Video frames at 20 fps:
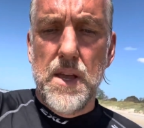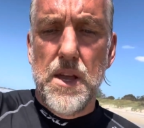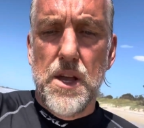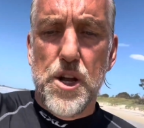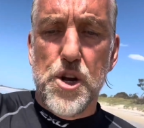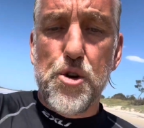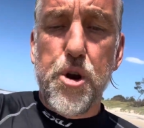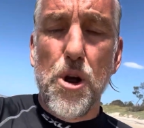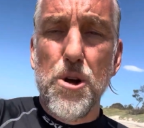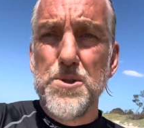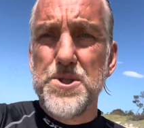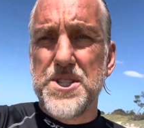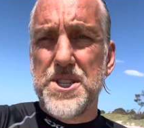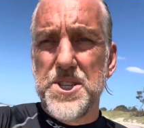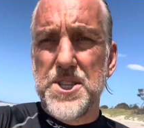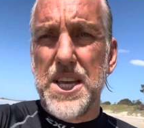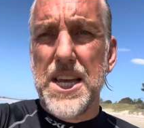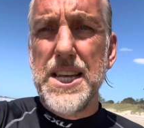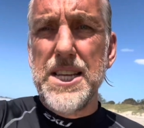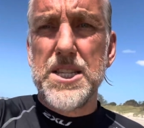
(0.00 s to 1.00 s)
Crohn's
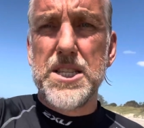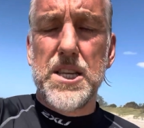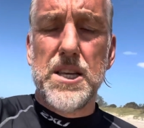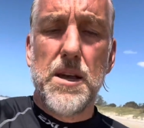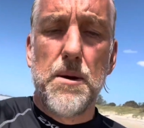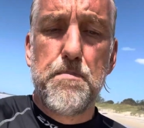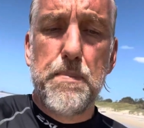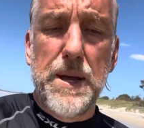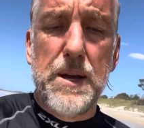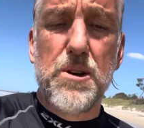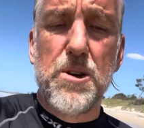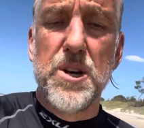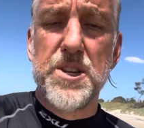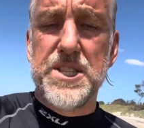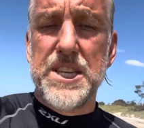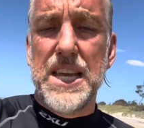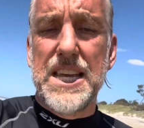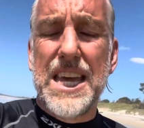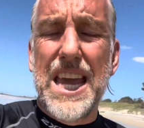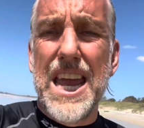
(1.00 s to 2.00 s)
disease, because
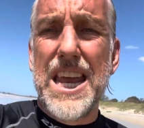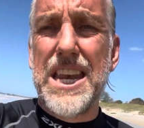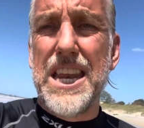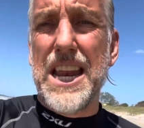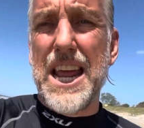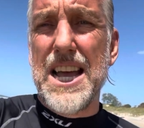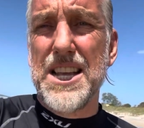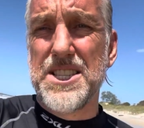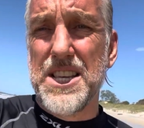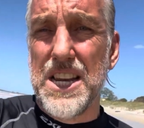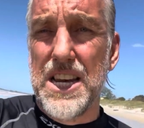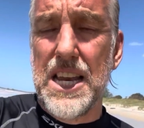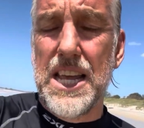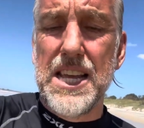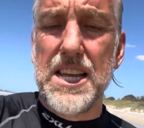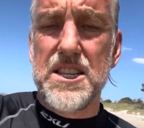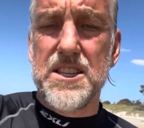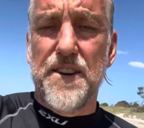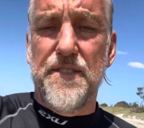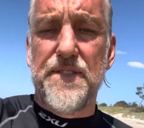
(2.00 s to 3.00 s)
again it has a
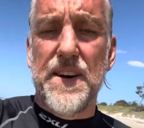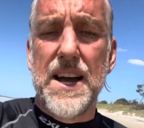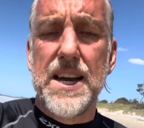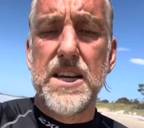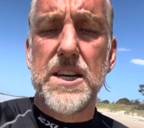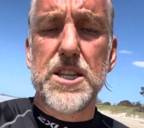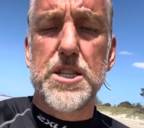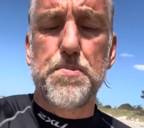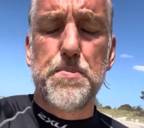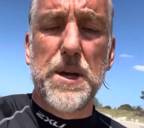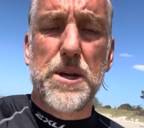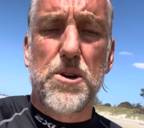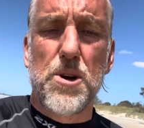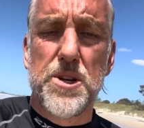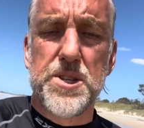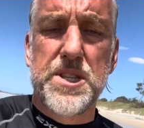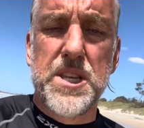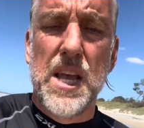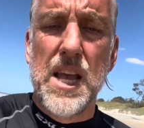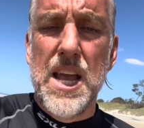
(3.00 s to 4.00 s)
link to fungus,
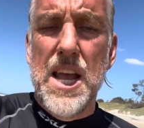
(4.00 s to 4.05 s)
because